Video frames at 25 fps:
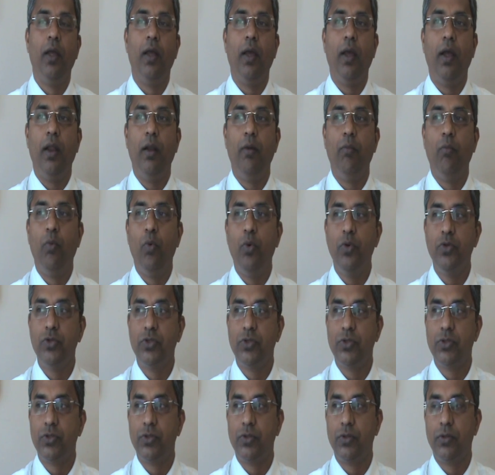And
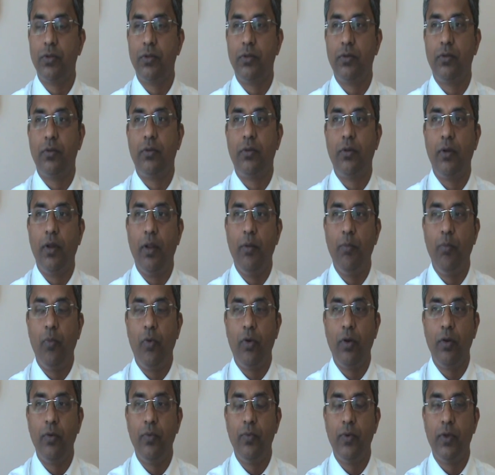most
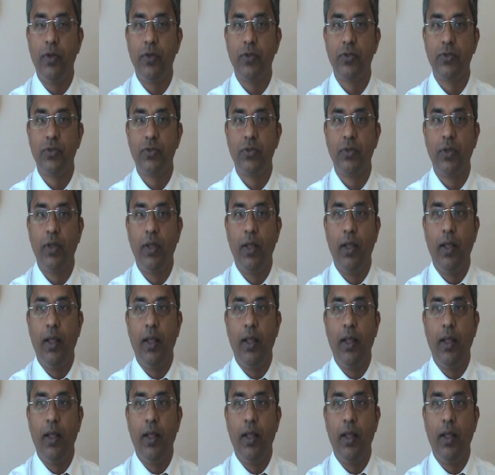important was,